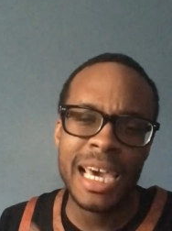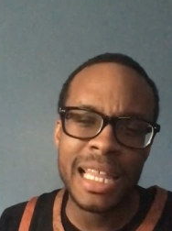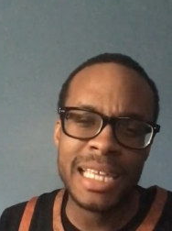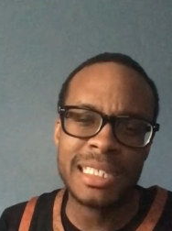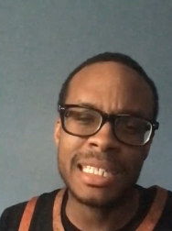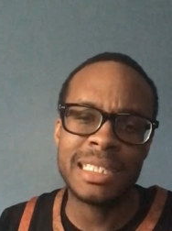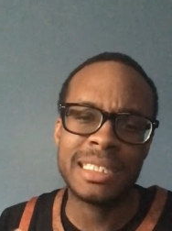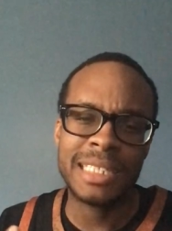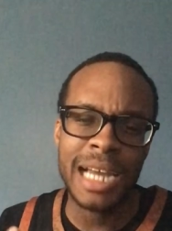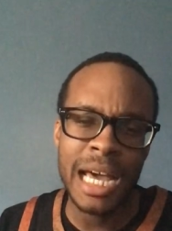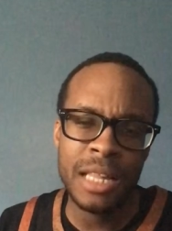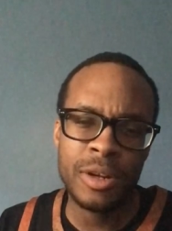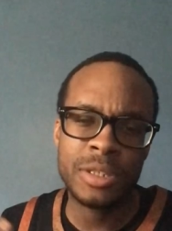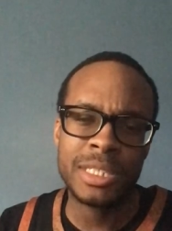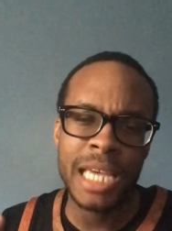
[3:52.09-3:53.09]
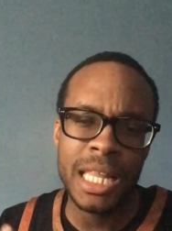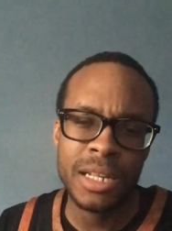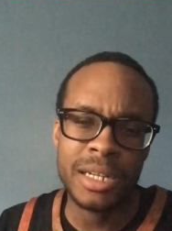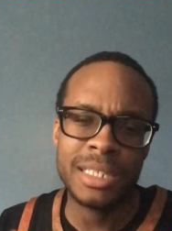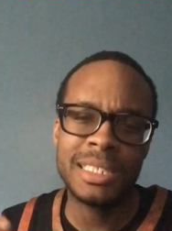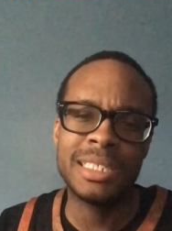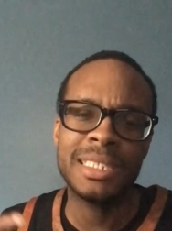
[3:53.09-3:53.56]
is Tyler Taylor.
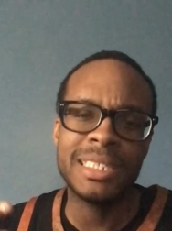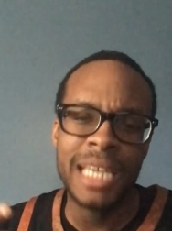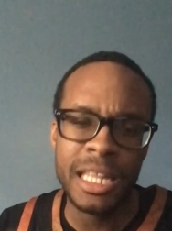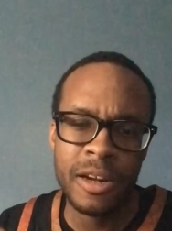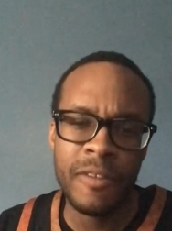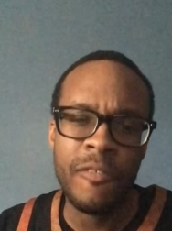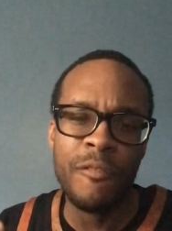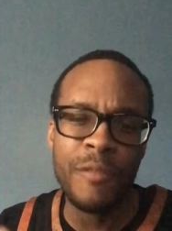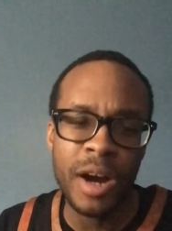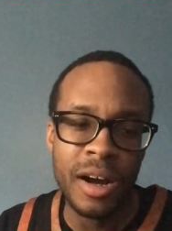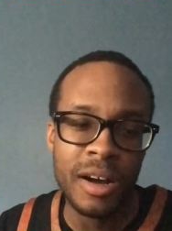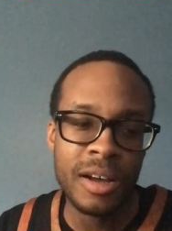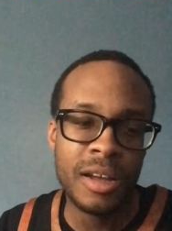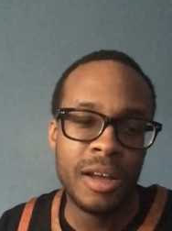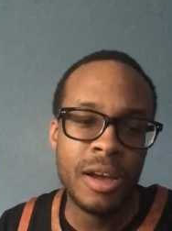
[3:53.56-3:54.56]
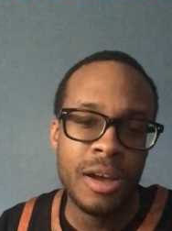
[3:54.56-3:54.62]
Isn't it Taylor Funk?